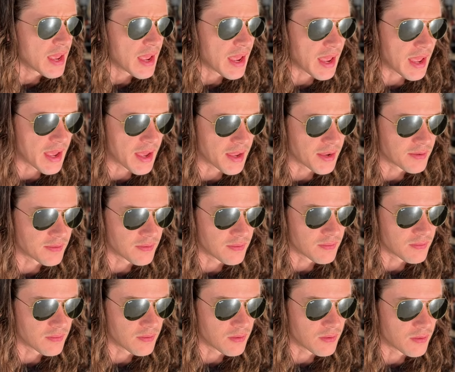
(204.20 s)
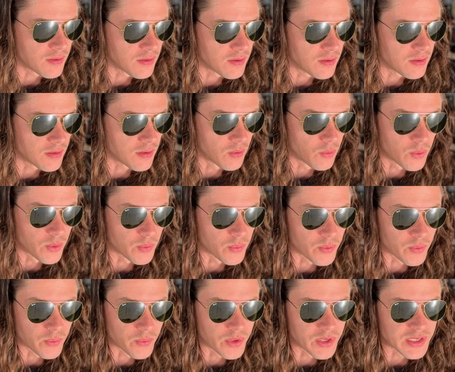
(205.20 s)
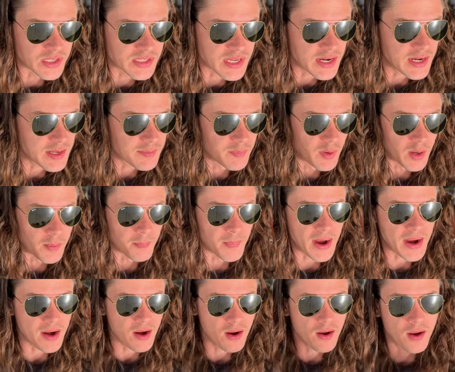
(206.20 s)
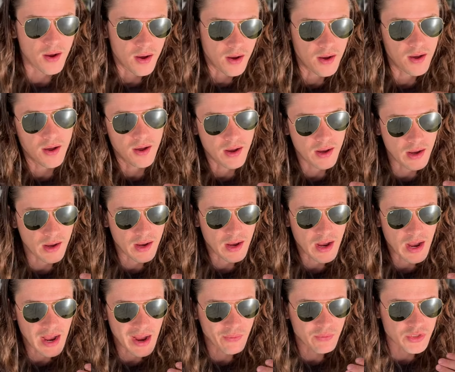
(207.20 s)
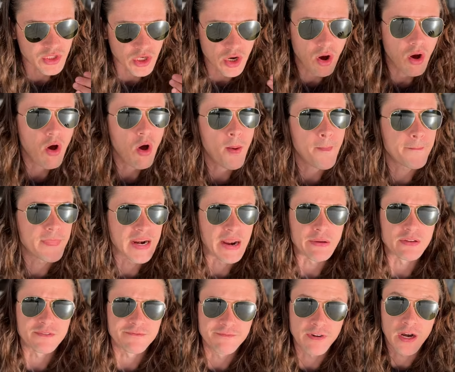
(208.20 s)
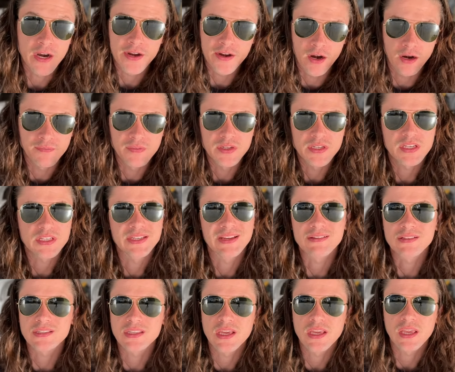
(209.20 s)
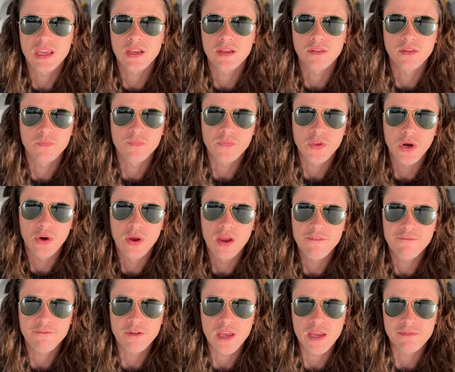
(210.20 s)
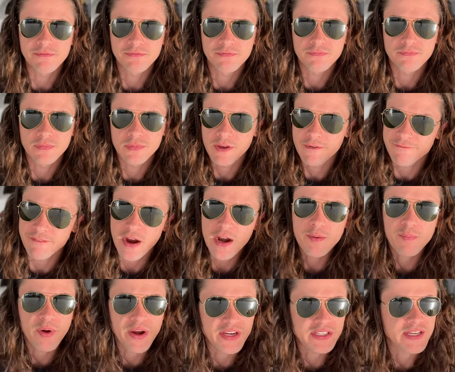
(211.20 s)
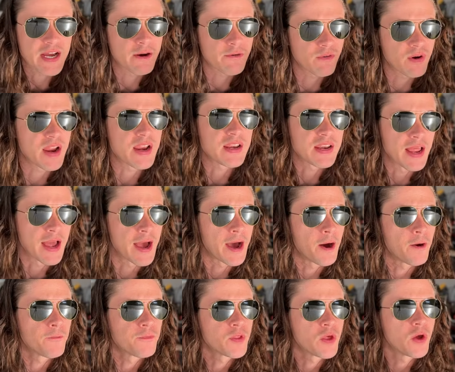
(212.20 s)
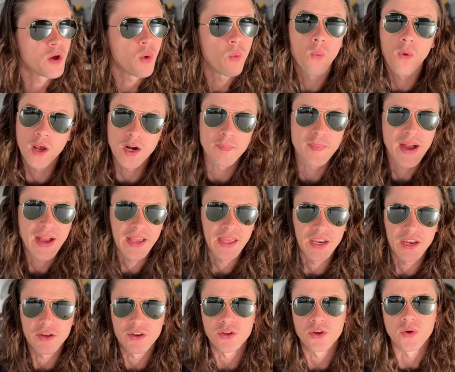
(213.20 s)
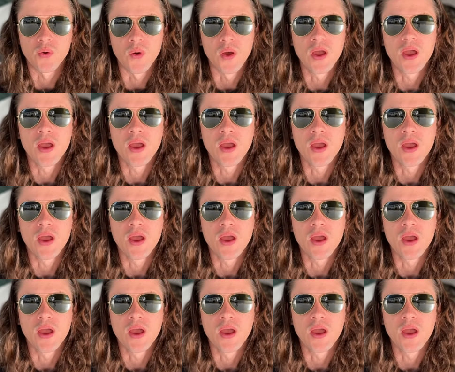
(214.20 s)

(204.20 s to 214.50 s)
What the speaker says: And, you know, we're descending, but I was calm, but I was very nervous because I was thinking, you know, if a fire breaks out right now, what am I gonna do?